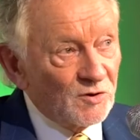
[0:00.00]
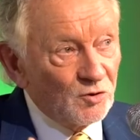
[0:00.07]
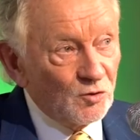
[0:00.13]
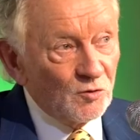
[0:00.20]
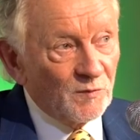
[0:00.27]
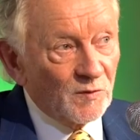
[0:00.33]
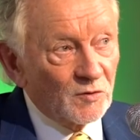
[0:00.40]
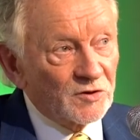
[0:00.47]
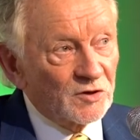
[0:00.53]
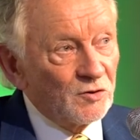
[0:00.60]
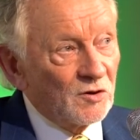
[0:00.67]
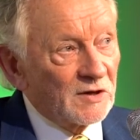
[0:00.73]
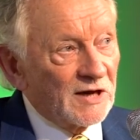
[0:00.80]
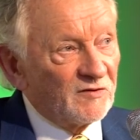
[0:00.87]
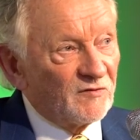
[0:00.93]
new boat, a
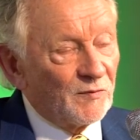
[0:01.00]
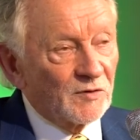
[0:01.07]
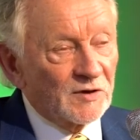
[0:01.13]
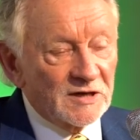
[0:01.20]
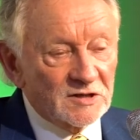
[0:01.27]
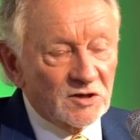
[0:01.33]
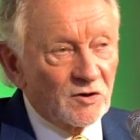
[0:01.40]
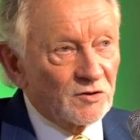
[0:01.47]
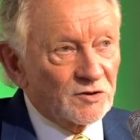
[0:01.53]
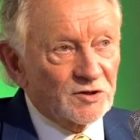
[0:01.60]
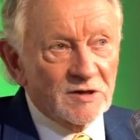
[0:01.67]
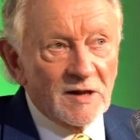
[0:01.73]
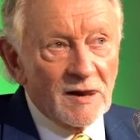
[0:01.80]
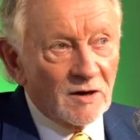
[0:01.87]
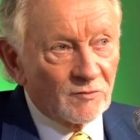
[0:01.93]
new lifeboat is launched
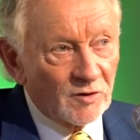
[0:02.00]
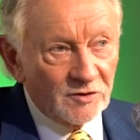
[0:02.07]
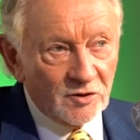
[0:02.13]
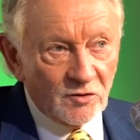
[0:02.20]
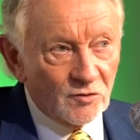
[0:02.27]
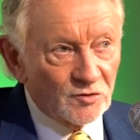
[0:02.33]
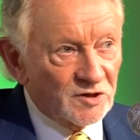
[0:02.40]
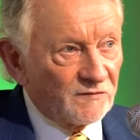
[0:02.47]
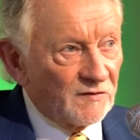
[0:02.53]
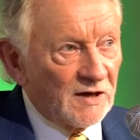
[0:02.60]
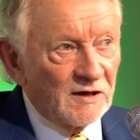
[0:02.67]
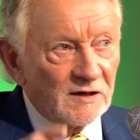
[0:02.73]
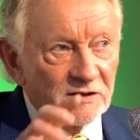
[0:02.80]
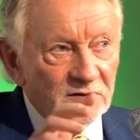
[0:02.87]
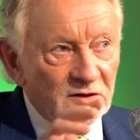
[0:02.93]
around the coast of
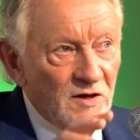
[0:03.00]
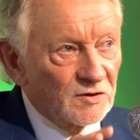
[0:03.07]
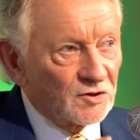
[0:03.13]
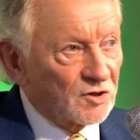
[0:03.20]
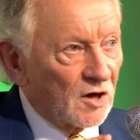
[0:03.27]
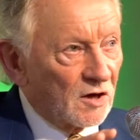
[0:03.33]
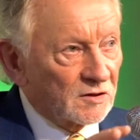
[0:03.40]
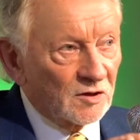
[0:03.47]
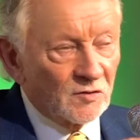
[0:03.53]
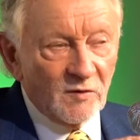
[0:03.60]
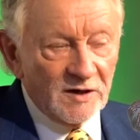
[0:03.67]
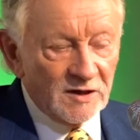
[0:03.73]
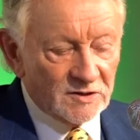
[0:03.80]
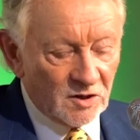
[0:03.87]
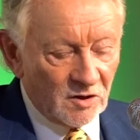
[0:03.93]
England, Scotland,
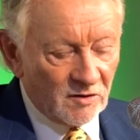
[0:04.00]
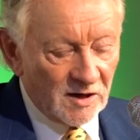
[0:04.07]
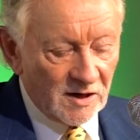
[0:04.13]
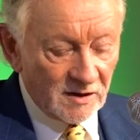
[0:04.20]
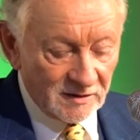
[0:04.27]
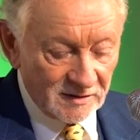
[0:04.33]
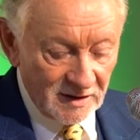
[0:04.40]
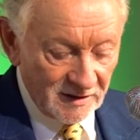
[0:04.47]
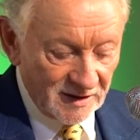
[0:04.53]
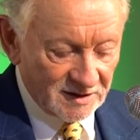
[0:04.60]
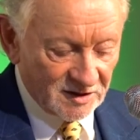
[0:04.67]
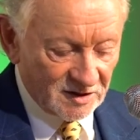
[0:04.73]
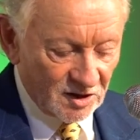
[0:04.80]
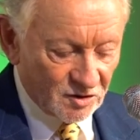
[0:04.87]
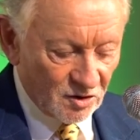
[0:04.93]
Wales, or Ireland, this
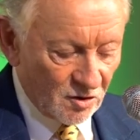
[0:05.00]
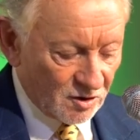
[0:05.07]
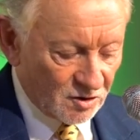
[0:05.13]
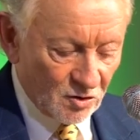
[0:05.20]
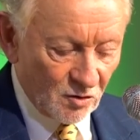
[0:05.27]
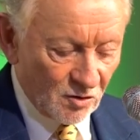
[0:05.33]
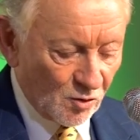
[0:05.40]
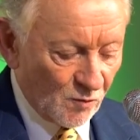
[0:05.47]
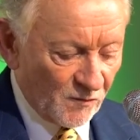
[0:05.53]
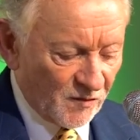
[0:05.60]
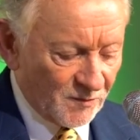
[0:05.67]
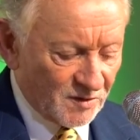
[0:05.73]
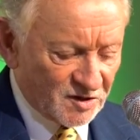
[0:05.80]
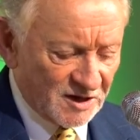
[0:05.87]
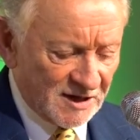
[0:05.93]
is the song. It's called Home from
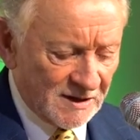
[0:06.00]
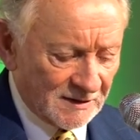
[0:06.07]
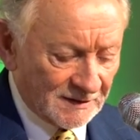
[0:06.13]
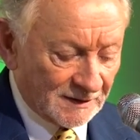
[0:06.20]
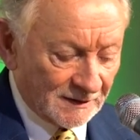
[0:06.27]
the Sea.